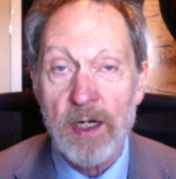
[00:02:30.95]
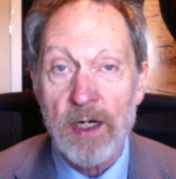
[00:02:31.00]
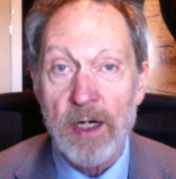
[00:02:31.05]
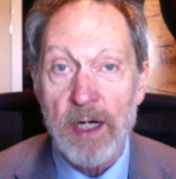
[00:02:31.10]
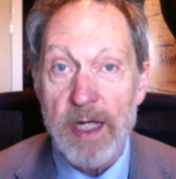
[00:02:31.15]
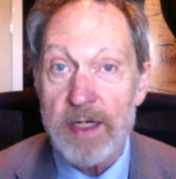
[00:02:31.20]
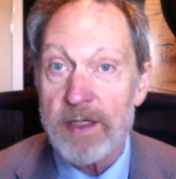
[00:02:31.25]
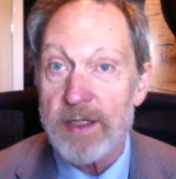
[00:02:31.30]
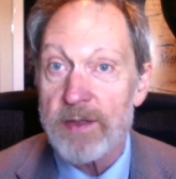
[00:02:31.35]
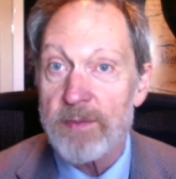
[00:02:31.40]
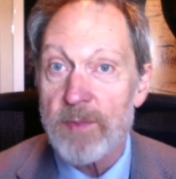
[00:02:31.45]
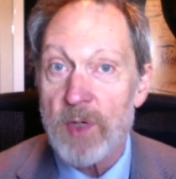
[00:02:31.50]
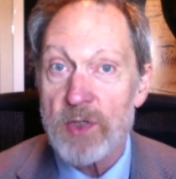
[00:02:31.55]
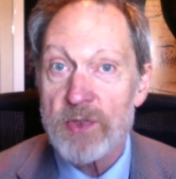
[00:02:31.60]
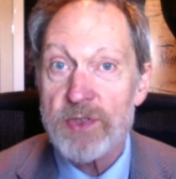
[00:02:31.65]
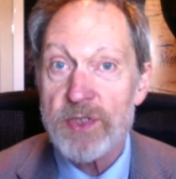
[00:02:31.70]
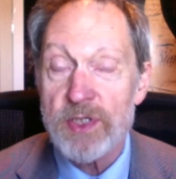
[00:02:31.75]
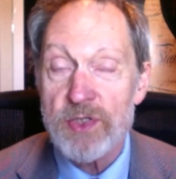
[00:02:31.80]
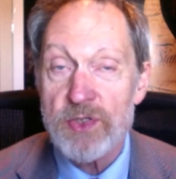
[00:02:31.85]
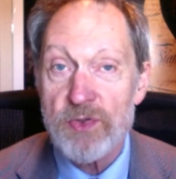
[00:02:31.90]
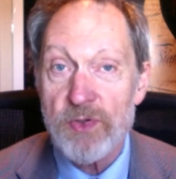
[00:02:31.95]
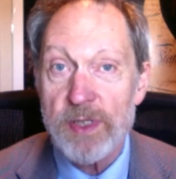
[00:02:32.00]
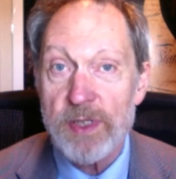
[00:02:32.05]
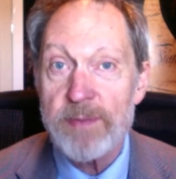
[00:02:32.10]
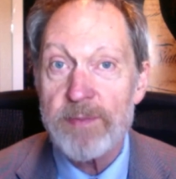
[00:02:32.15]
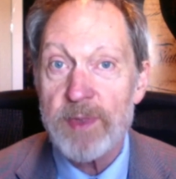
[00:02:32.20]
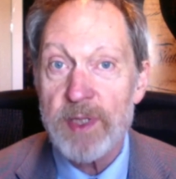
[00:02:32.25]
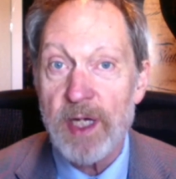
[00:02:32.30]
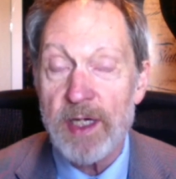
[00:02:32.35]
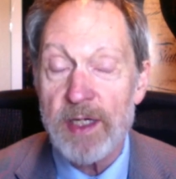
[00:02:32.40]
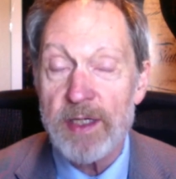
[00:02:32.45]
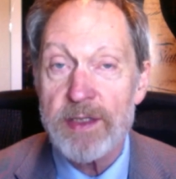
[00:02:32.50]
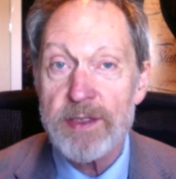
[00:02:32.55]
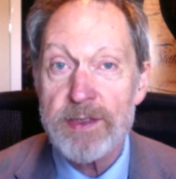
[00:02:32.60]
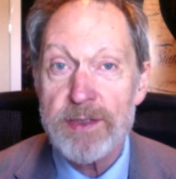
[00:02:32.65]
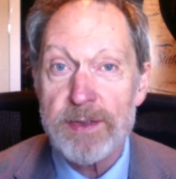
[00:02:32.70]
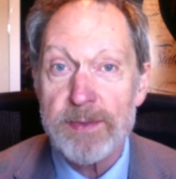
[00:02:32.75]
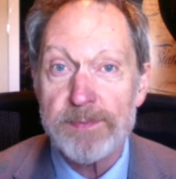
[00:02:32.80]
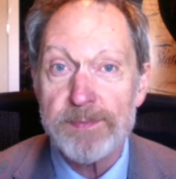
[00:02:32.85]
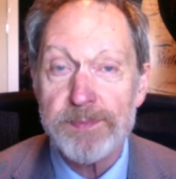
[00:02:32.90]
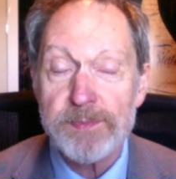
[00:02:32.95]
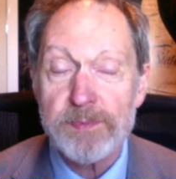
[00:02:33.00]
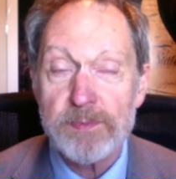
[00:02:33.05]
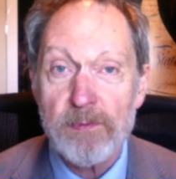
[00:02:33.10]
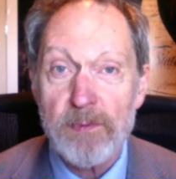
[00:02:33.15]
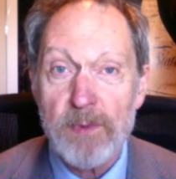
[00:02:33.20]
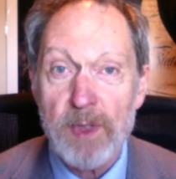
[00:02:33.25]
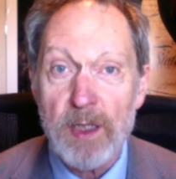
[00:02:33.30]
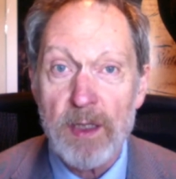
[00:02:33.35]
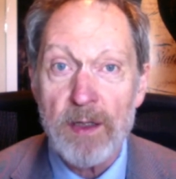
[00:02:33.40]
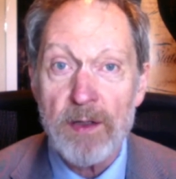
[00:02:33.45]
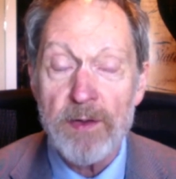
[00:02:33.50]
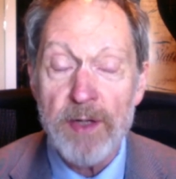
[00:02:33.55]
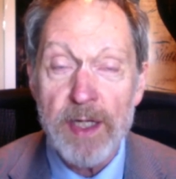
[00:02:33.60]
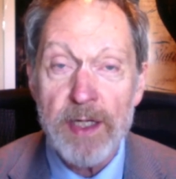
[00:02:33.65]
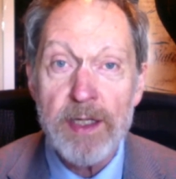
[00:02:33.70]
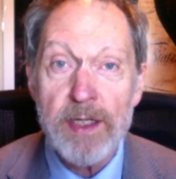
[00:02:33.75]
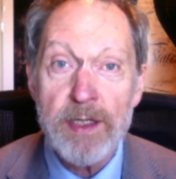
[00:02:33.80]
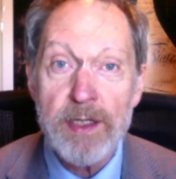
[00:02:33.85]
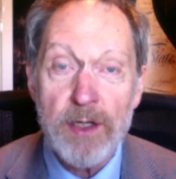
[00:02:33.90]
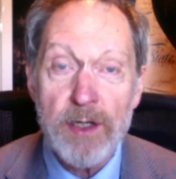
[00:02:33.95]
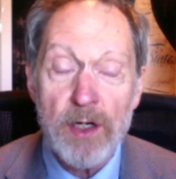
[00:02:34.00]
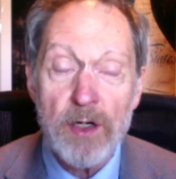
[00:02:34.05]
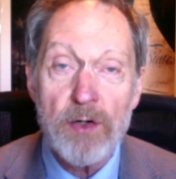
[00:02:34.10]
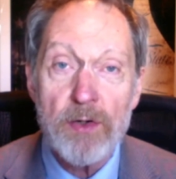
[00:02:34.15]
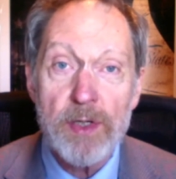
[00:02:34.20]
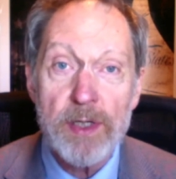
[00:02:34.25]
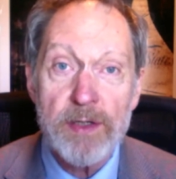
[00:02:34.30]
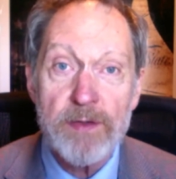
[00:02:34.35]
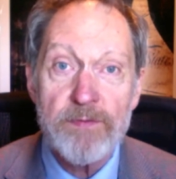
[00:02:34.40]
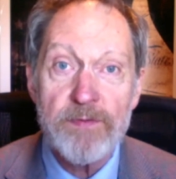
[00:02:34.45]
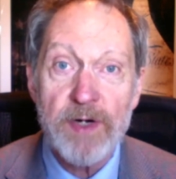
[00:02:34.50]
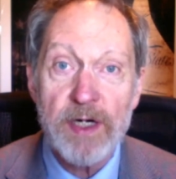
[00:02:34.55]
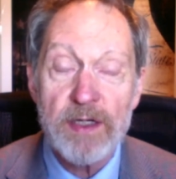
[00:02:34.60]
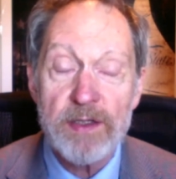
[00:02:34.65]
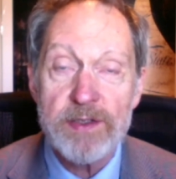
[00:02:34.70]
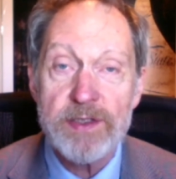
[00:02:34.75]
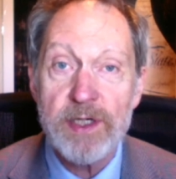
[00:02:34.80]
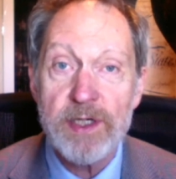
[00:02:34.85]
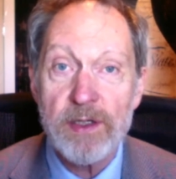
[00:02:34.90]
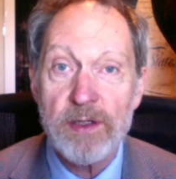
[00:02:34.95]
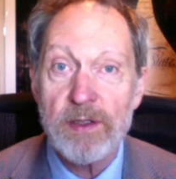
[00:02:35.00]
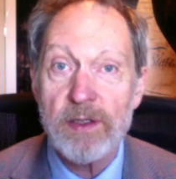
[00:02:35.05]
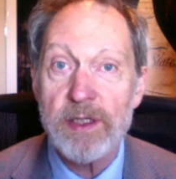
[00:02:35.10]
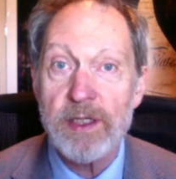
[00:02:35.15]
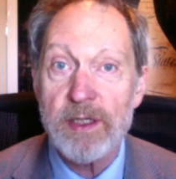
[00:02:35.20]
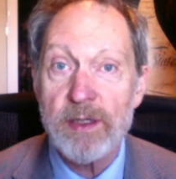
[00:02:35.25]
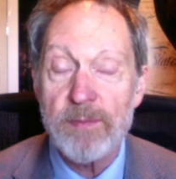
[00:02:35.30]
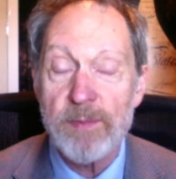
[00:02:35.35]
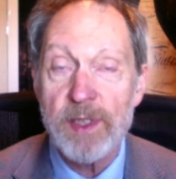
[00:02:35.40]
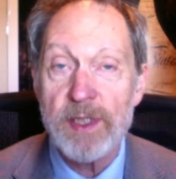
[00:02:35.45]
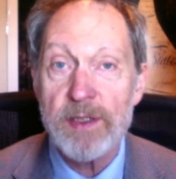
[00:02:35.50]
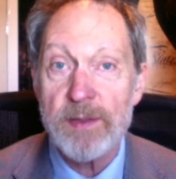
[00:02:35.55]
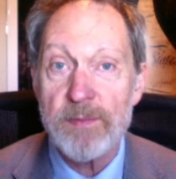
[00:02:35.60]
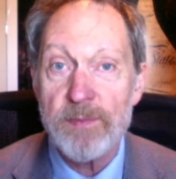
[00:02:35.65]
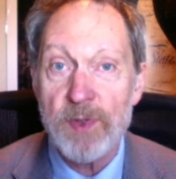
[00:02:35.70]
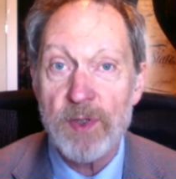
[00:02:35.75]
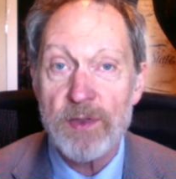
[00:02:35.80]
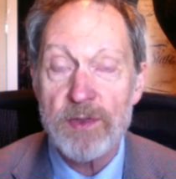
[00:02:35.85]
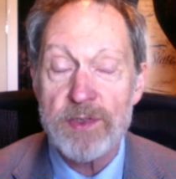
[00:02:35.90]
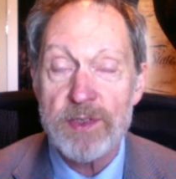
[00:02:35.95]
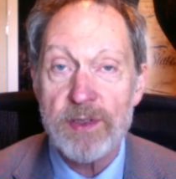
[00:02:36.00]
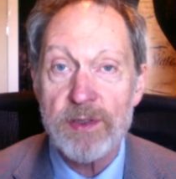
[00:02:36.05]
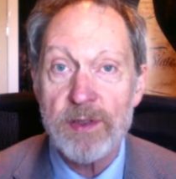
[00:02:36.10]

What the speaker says: And in the most extreme case, they can go and involuntarily commit the person.